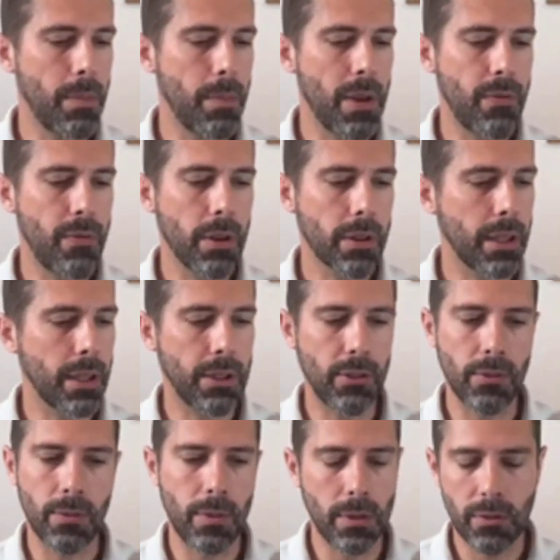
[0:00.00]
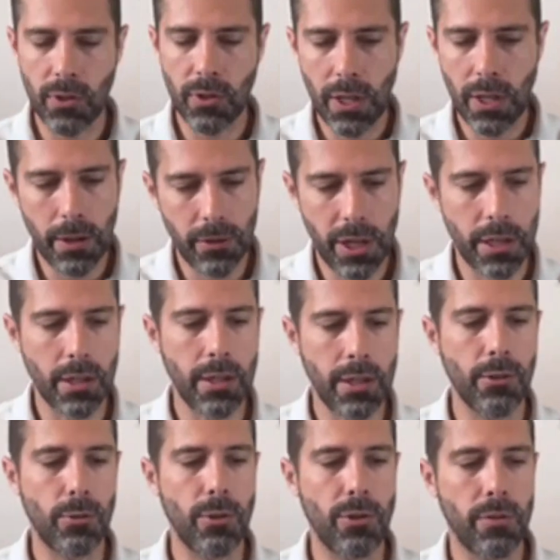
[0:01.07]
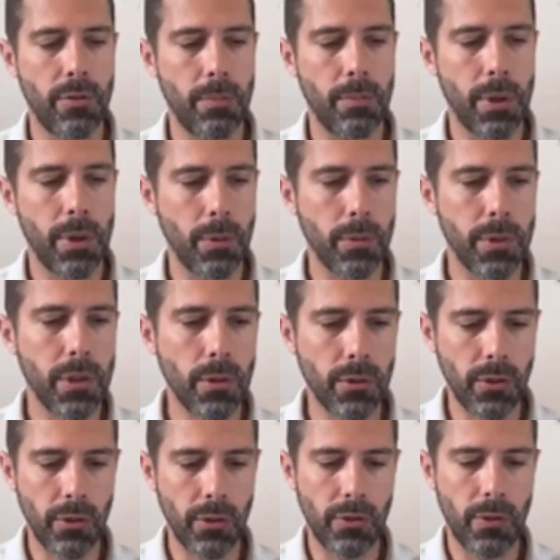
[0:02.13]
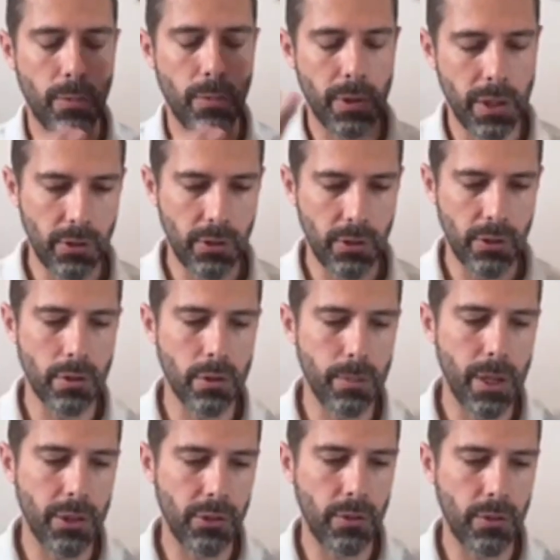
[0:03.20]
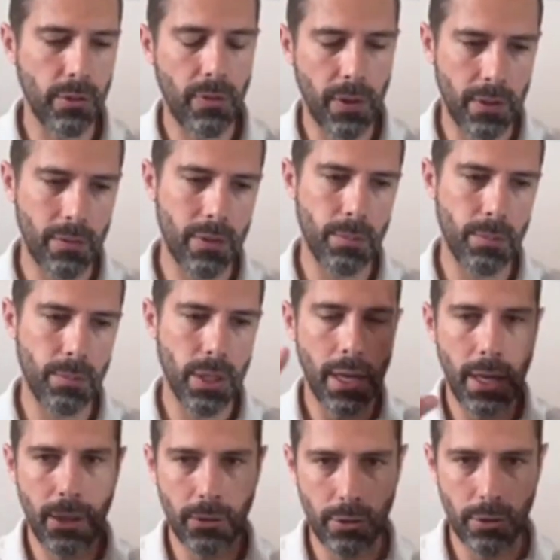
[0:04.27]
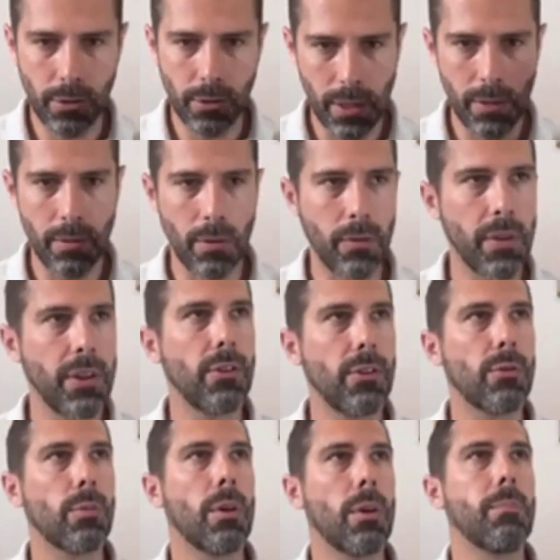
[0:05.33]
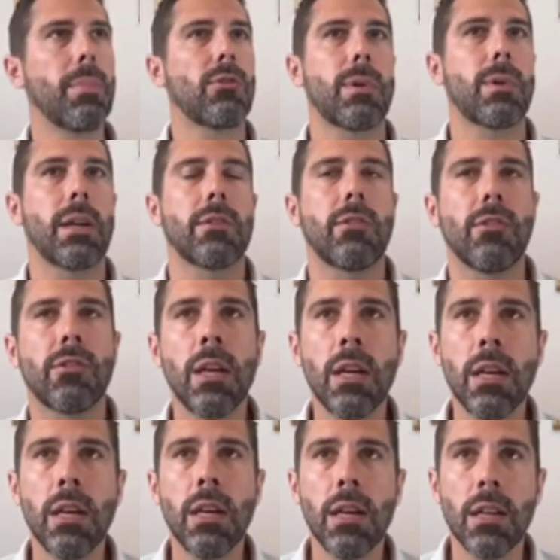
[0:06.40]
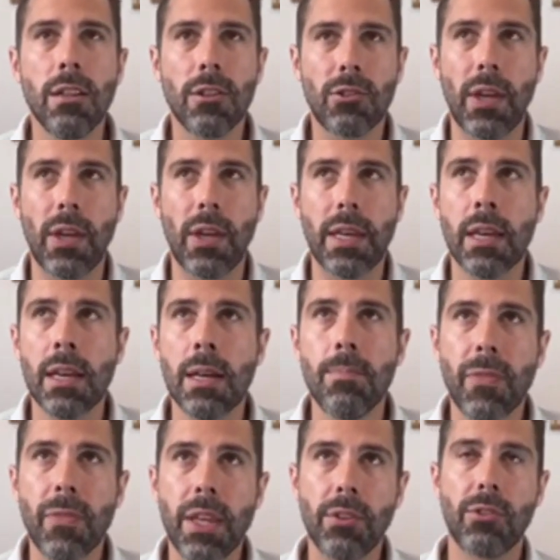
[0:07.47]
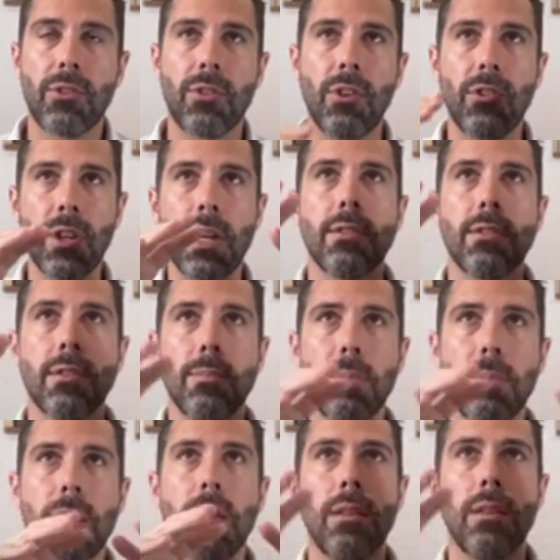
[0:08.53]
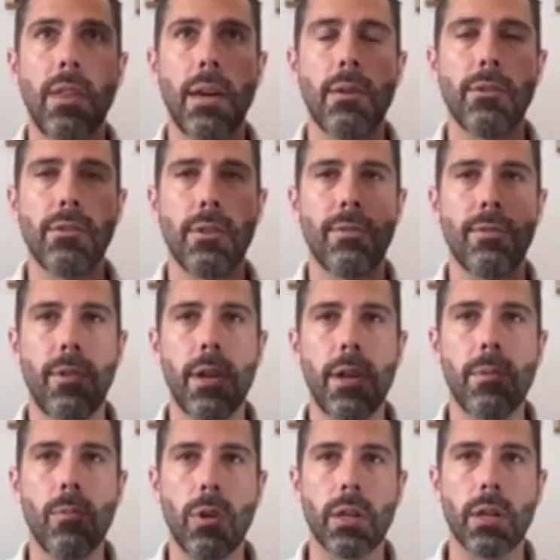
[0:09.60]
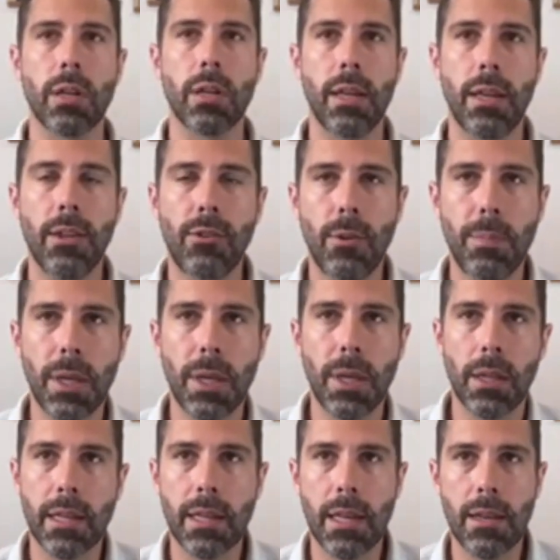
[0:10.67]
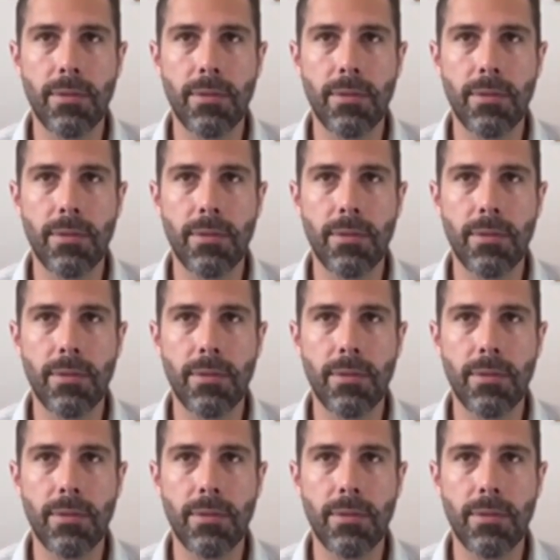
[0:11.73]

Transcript: if you look at like the DOJ guidance, which often people will use as this is the hallmarks of effective compliance, or this is what best practice looks like. It's designed to be there as a framework. It's a bit like